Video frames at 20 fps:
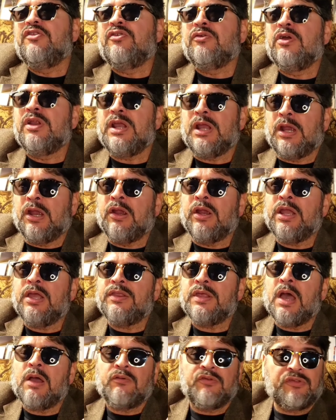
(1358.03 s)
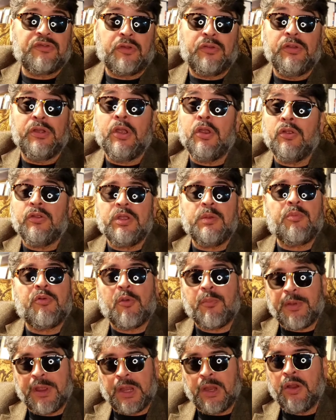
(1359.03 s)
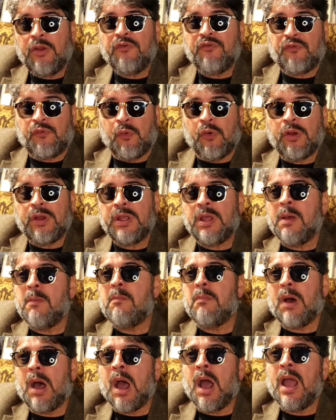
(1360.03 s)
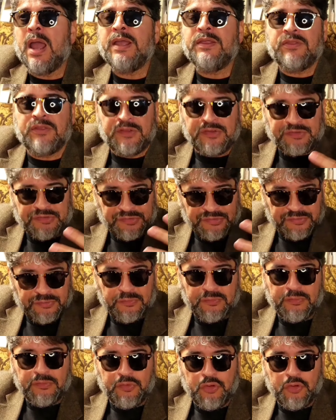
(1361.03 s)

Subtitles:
to an area that was clearly prepared for him by this